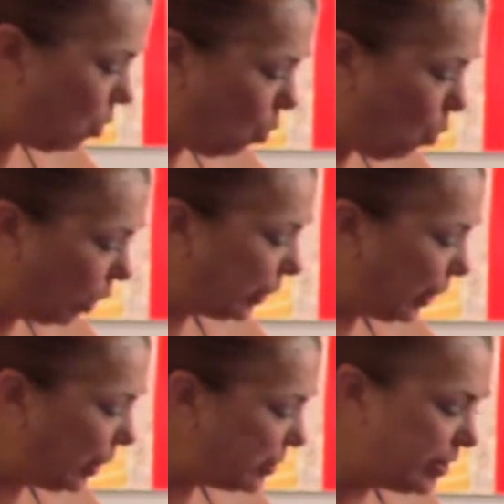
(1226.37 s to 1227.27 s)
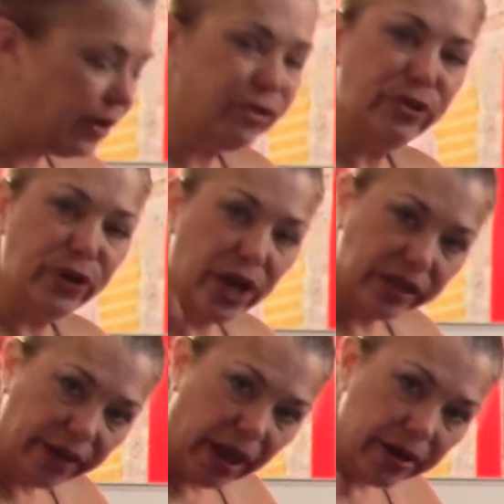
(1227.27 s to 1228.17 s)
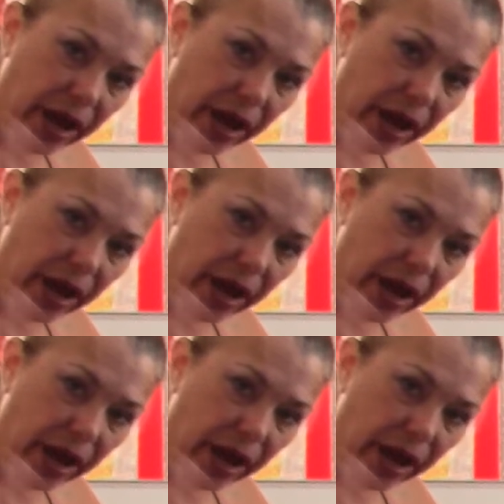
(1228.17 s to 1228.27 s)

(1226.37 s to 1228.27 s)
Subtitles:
court case and everything like that,